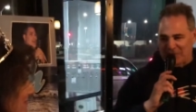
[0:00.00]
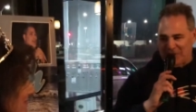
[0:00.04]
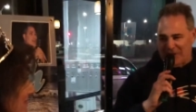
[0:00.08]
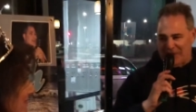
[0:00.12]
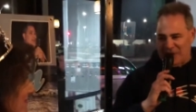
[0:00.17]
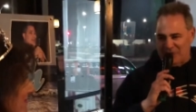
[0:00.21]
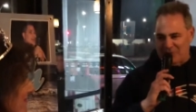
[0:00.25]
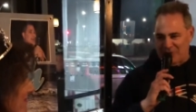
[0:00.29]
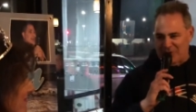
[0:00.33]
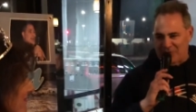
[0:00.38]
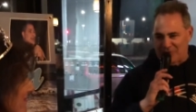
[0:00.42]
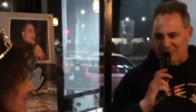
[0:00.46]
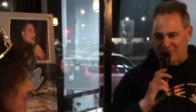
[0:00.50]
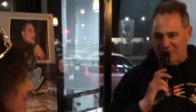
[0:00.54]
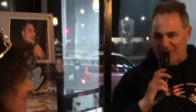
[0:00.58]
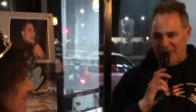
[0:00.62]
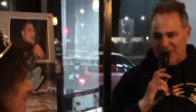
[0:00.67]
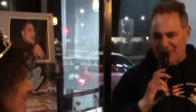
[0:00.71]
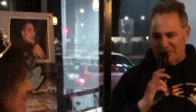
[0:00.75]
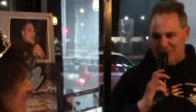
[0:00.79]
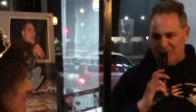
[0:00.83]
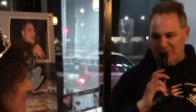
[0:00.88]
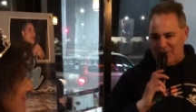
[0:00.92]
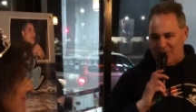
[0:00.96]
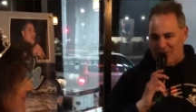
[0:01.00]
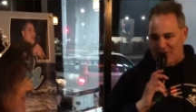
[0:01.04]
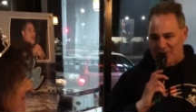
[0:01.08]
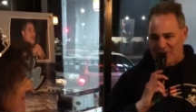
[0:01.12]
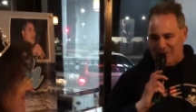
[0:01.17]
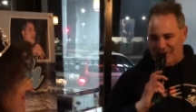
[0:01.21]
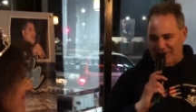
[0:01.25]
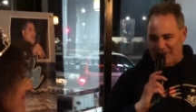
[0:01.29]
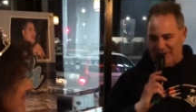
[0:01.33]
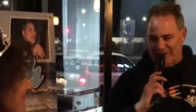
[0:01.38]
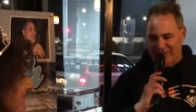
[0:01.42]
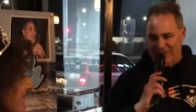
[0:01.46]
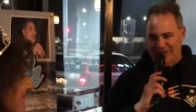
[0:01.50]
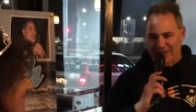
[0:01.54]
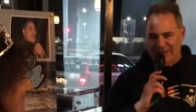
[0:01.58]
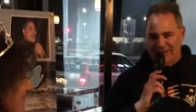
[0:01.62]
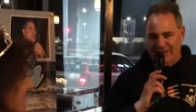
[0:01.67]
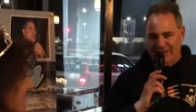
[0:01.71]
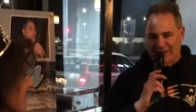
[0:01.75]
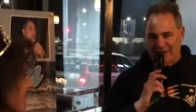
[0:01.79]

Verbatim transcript: We can't wait for that big holiday